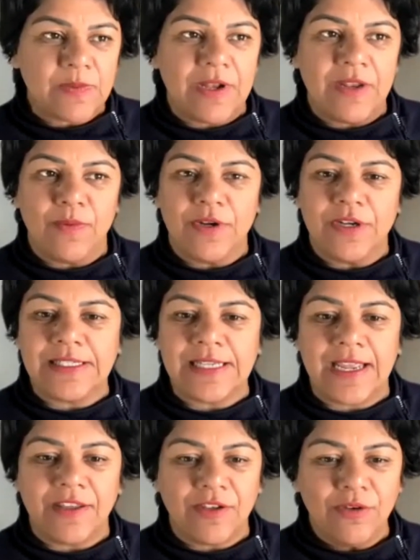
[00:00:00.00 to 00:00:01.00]
Where do you want to
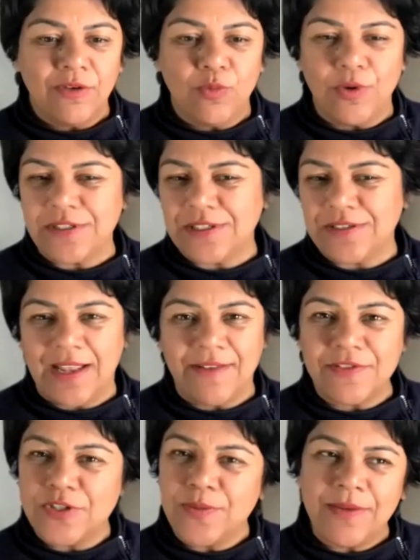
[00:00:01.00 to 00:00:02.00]
take you? What do you
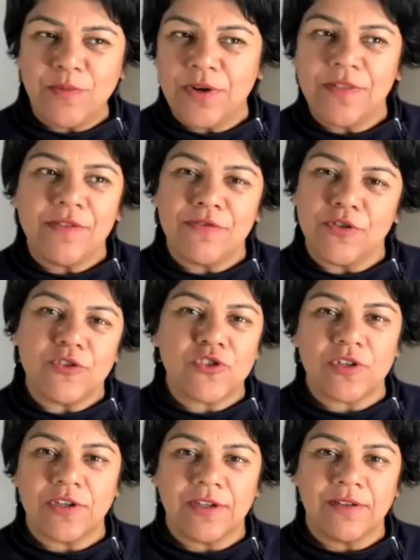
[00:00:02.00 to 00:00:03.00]
love doing? What are the
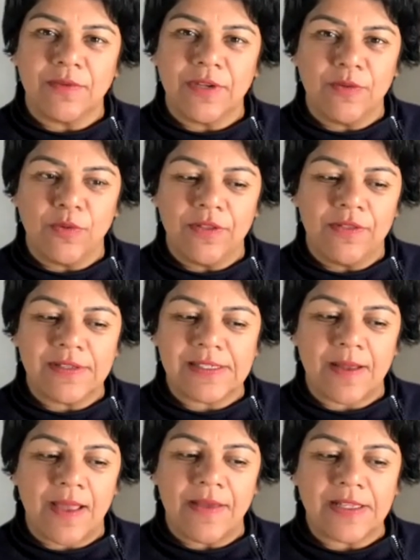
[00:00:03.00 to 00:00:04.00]
future, what are the
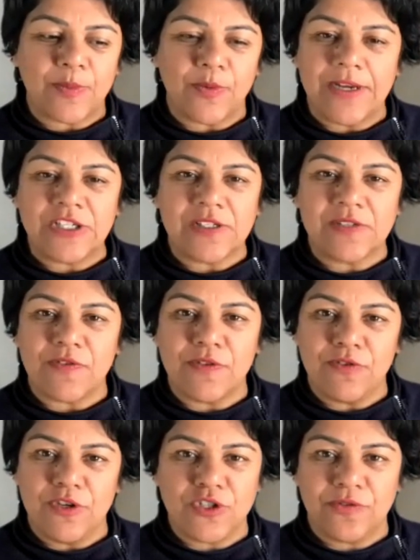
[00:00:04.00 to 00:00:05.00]
aspirations for the
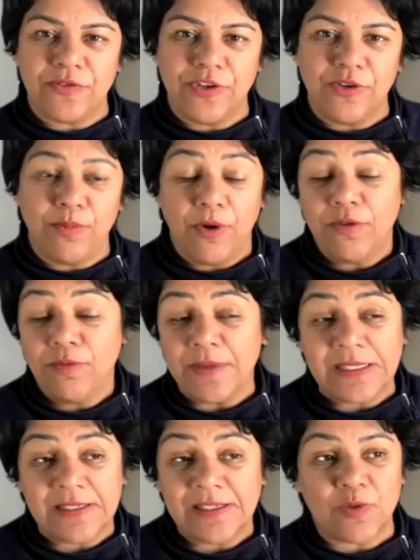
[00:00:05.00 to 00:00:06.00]
future for you, both
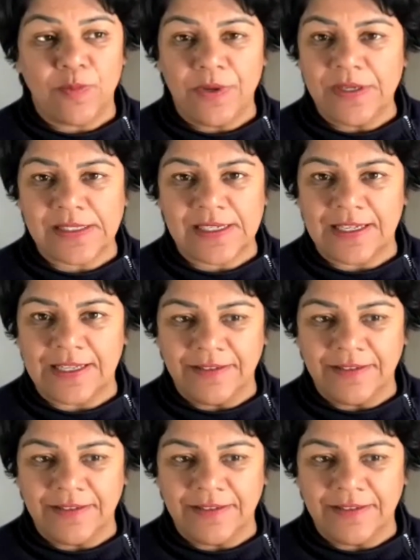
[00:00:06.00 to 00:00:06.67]
business or personally?